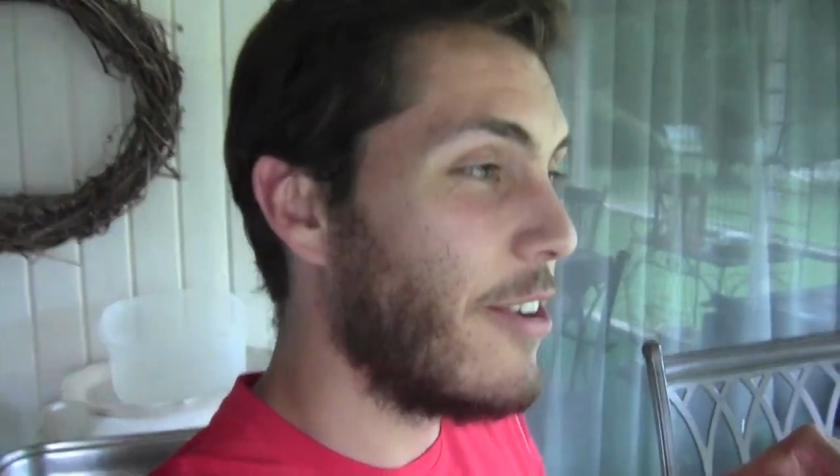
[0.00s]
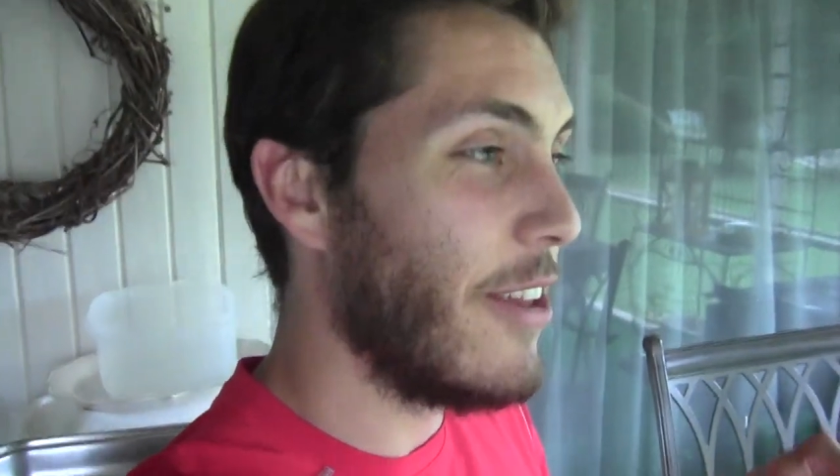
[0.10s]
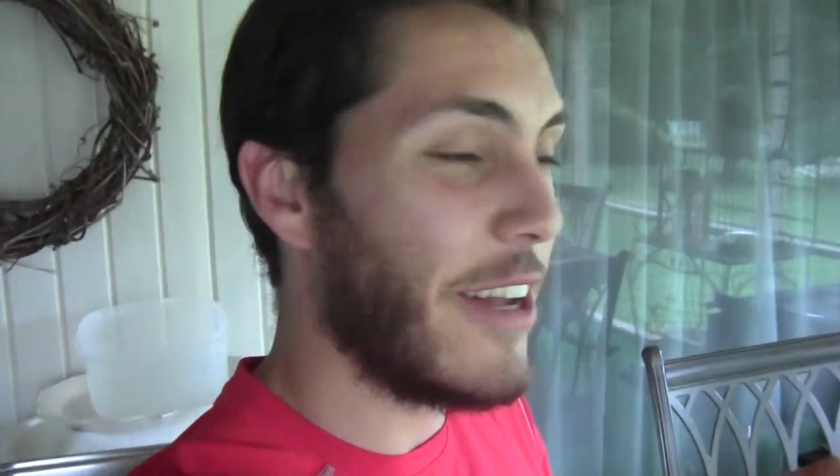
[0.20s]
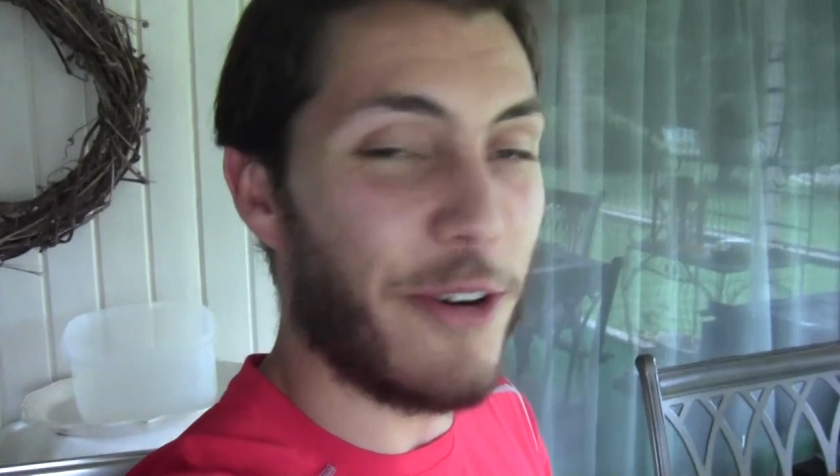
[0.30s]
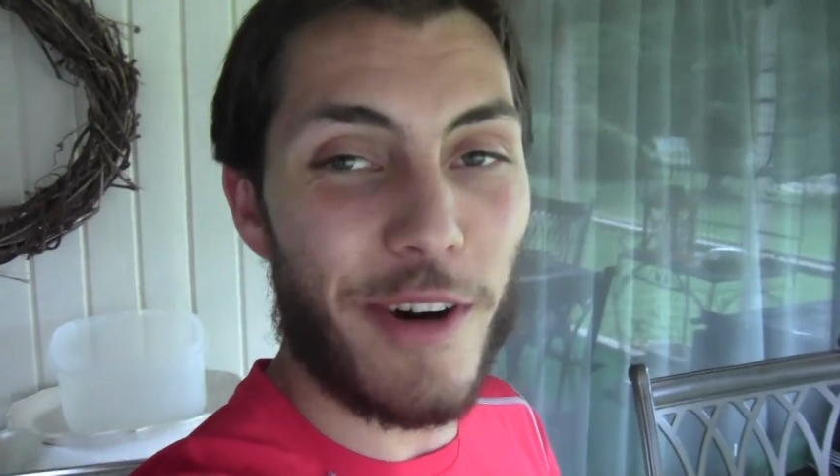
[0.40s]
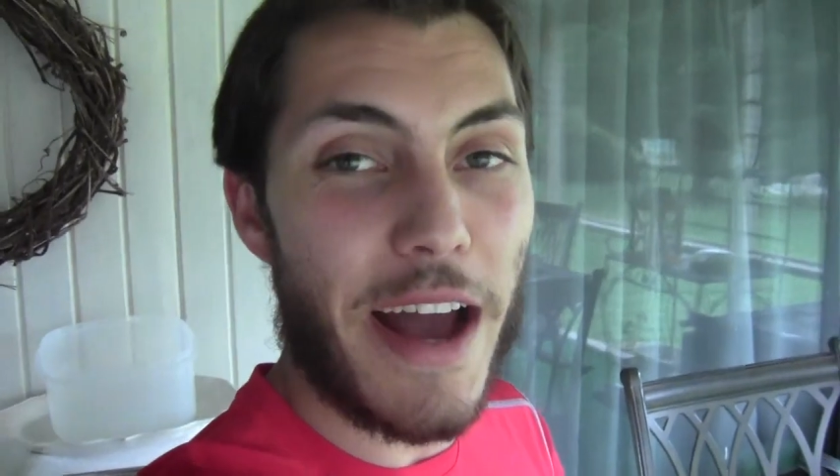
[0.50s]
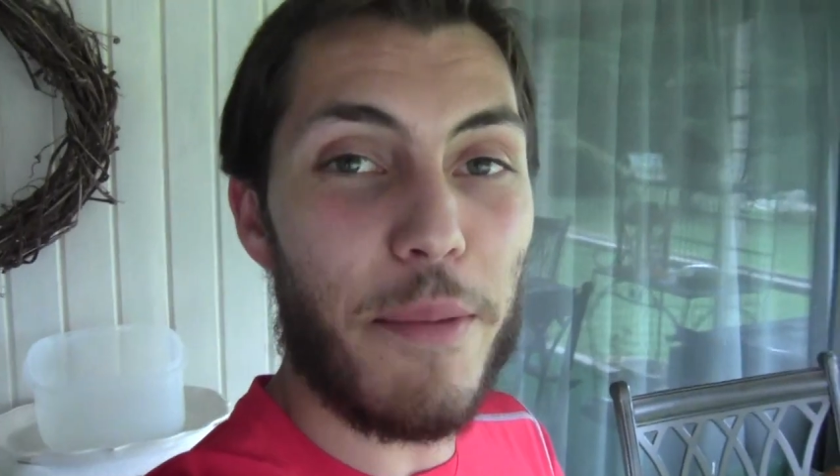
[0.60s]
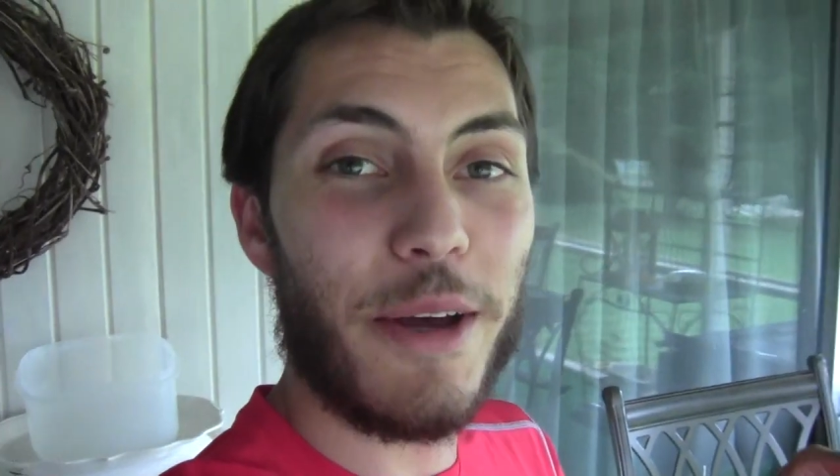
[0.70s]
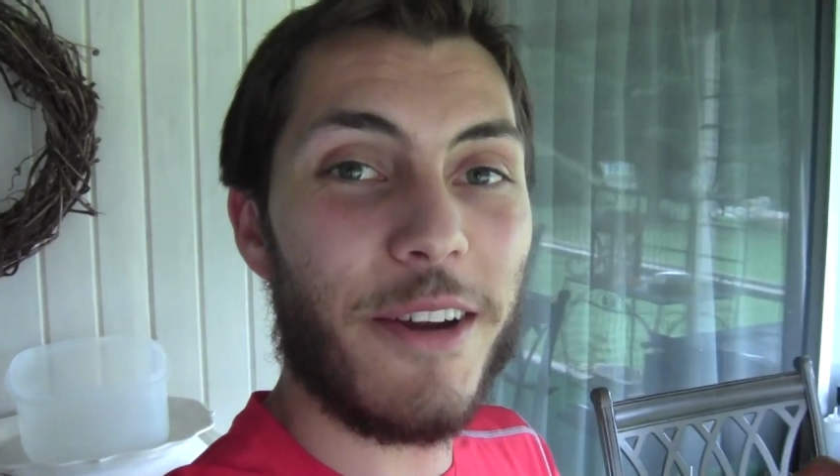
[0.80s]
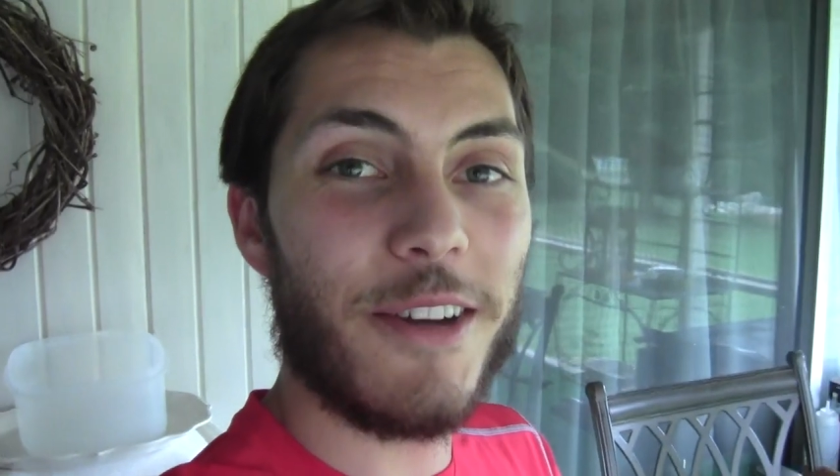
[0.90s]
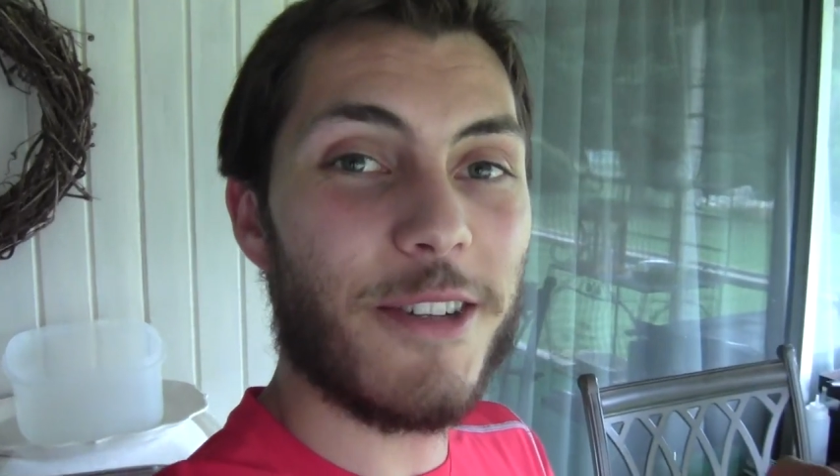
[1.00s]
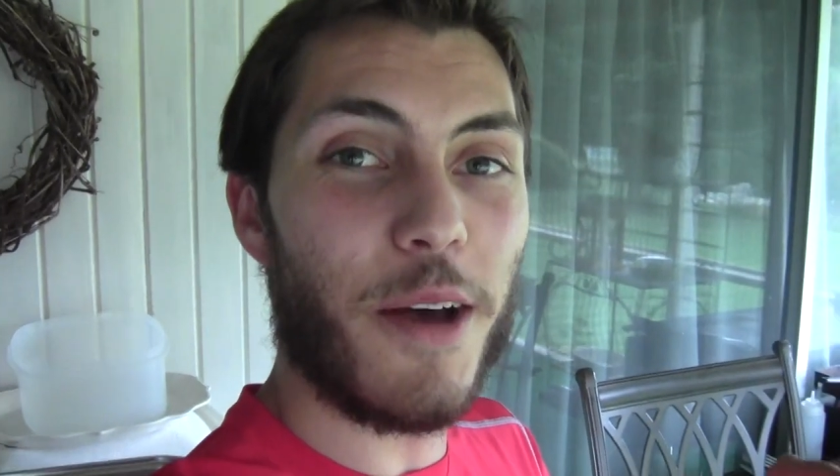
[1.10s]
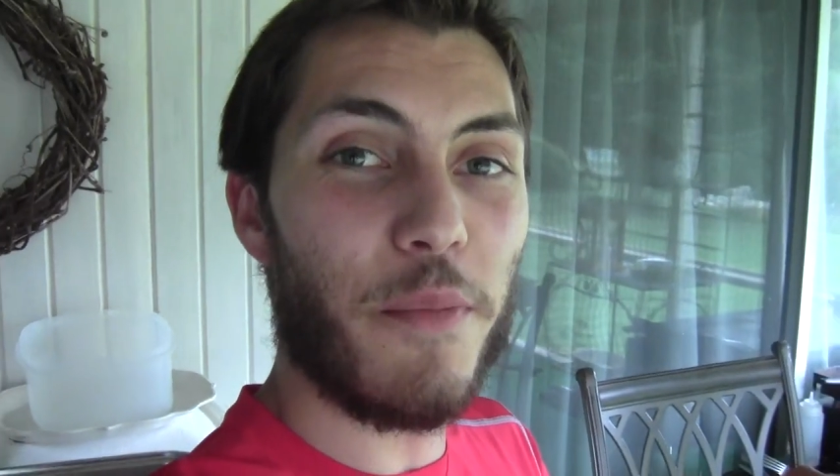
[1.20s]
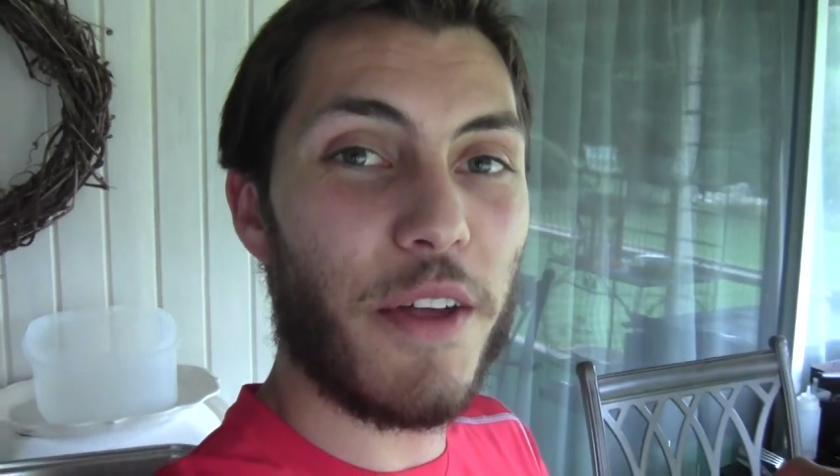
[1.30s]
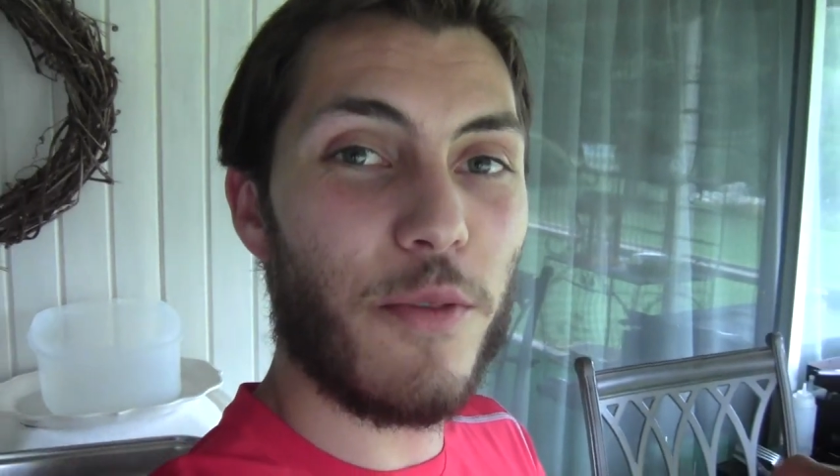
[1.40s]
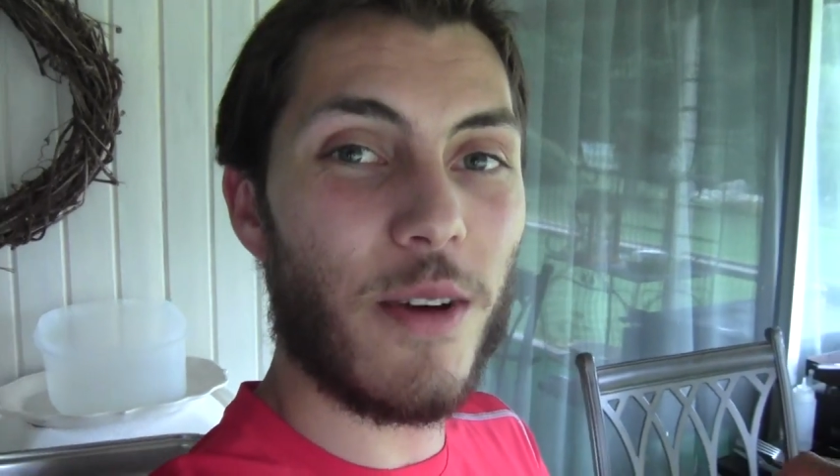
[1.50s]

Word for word: or like a rabbit or something